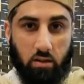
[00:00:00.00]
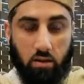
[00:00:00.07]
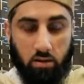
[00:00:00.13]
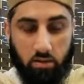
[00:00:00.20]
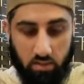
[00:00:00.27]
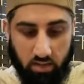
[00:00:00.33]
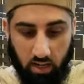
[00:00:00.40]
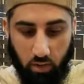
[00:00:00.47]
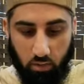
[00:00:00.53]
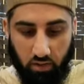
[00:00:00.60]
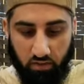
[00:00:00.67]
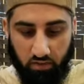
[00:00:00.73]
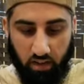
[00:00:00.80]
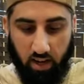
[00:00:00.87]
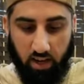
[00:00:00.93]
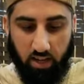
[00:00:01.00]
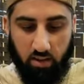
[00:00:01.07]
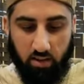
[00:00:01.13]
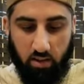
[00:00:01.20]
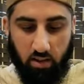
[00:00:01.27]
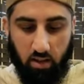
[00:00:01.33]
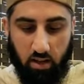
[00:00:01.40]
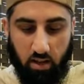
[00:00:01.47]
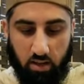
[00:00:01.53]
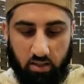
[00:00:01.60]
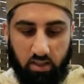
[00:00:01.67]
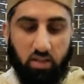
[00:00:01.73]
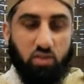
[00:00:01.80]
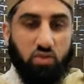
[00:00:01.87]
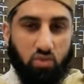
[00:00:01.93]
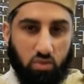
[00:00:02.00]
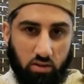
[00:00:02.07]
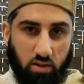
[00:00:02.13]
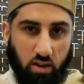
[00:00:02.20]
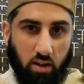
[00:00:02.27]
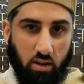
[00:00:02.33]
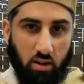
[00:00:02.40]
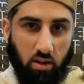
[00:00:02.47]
until we find this sunnah,